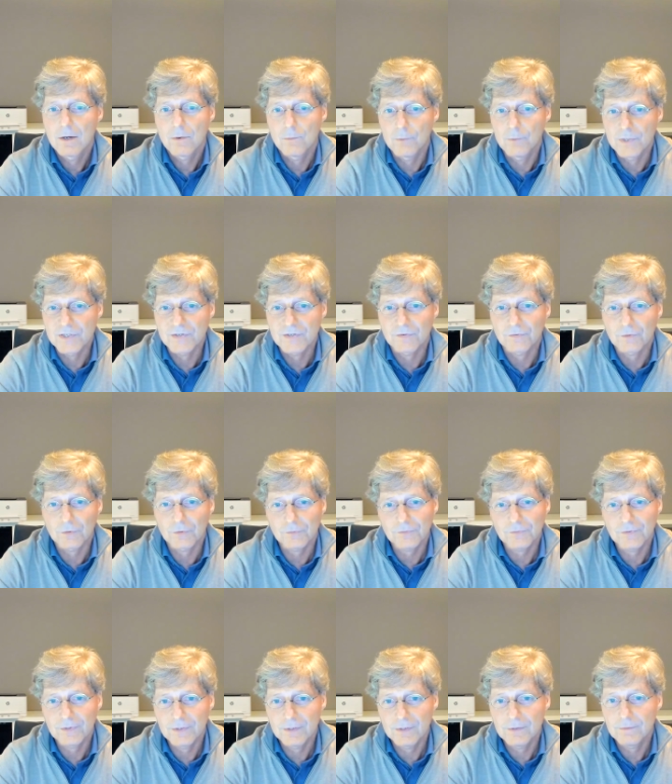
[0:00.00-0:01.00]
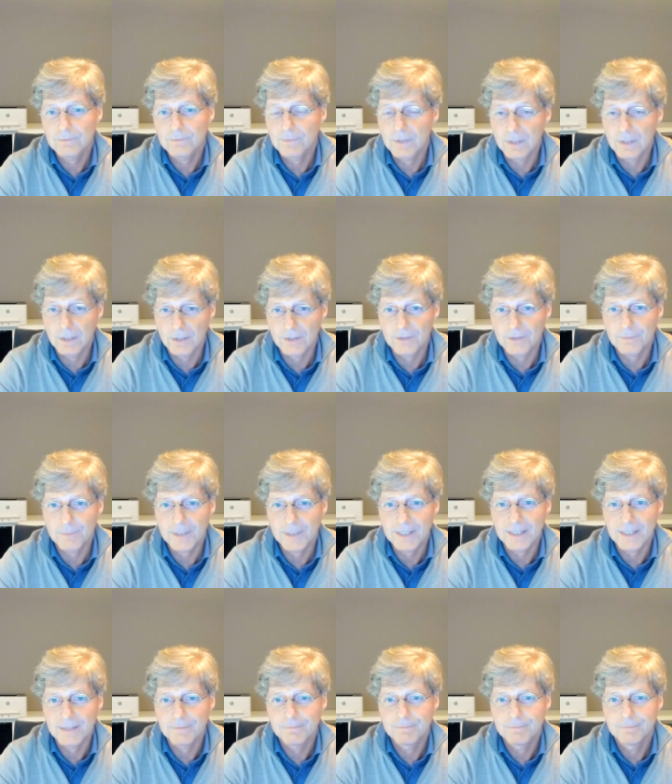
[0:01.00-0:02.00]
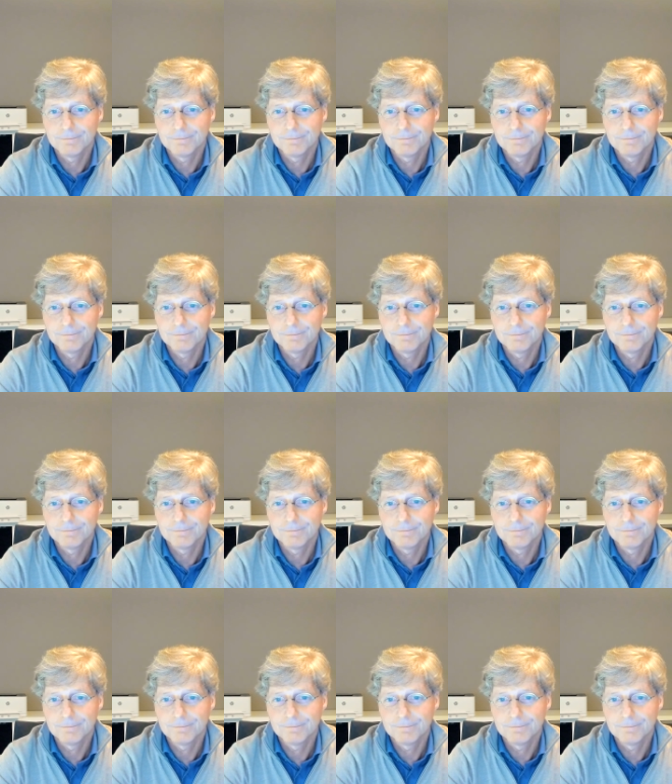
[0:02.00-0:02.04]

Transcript: which is costing you a lot of money.